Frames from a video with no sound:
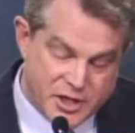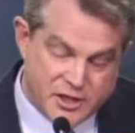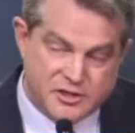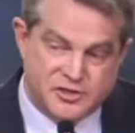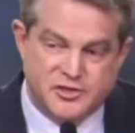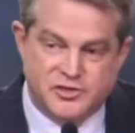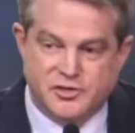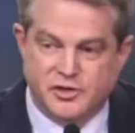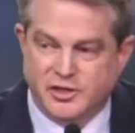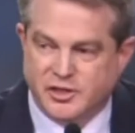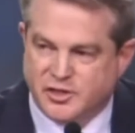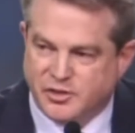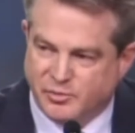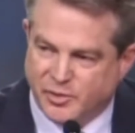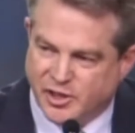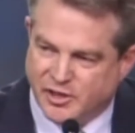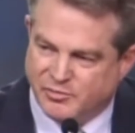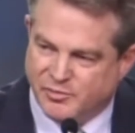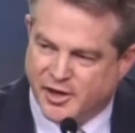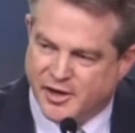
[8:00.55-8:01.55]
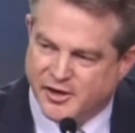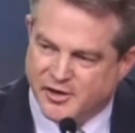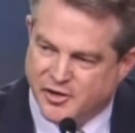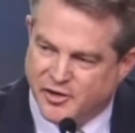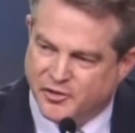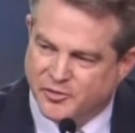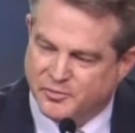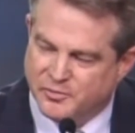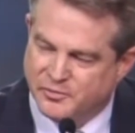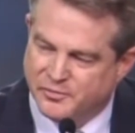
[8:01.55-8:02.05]
ministering to me in my
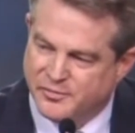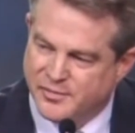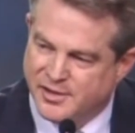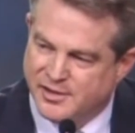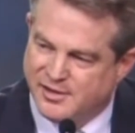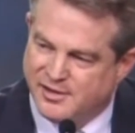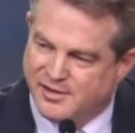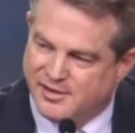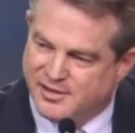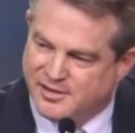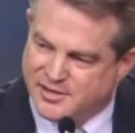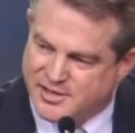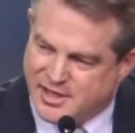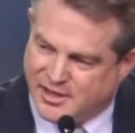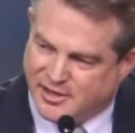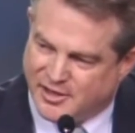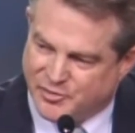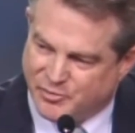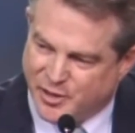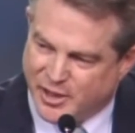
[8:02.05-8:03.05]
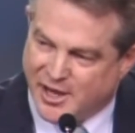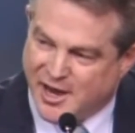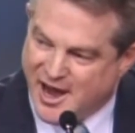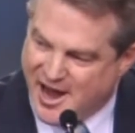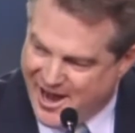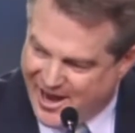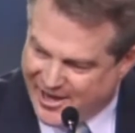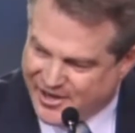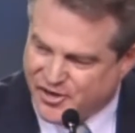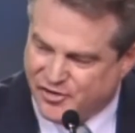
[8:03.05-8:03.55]
home, telling
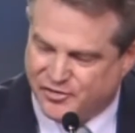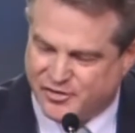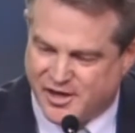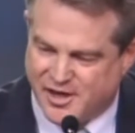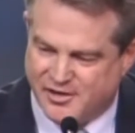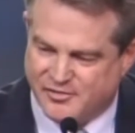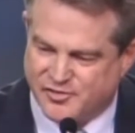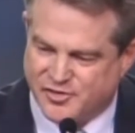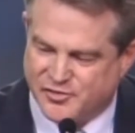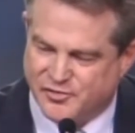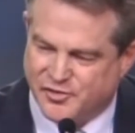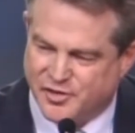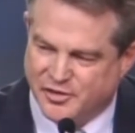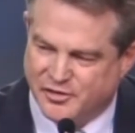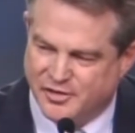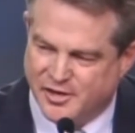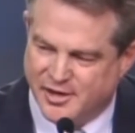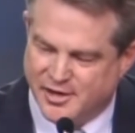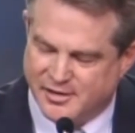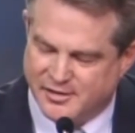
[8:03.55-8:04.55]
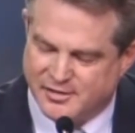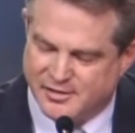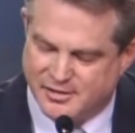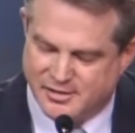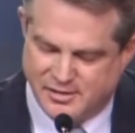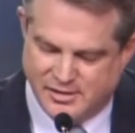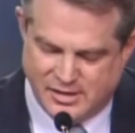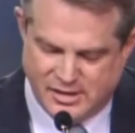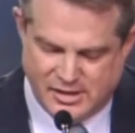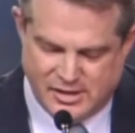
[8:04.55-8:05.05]
me I don't have to fear
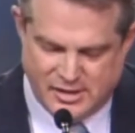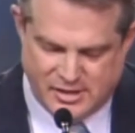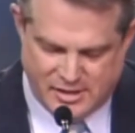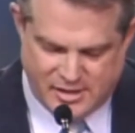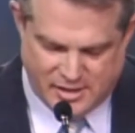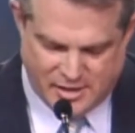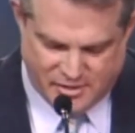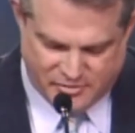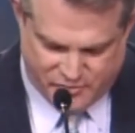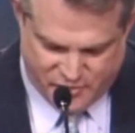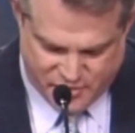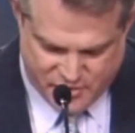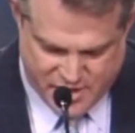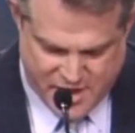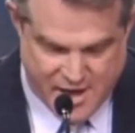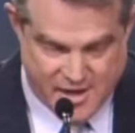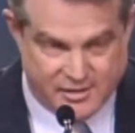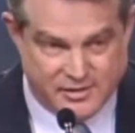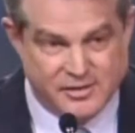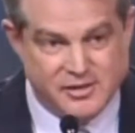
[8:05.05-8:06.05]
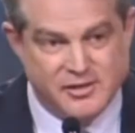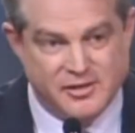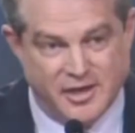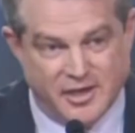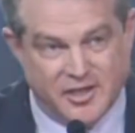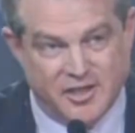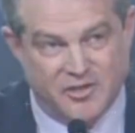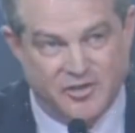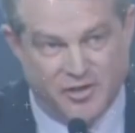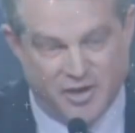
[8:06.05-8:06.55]
death. And for that,
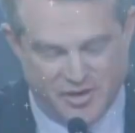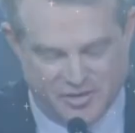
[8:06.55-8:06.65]
thank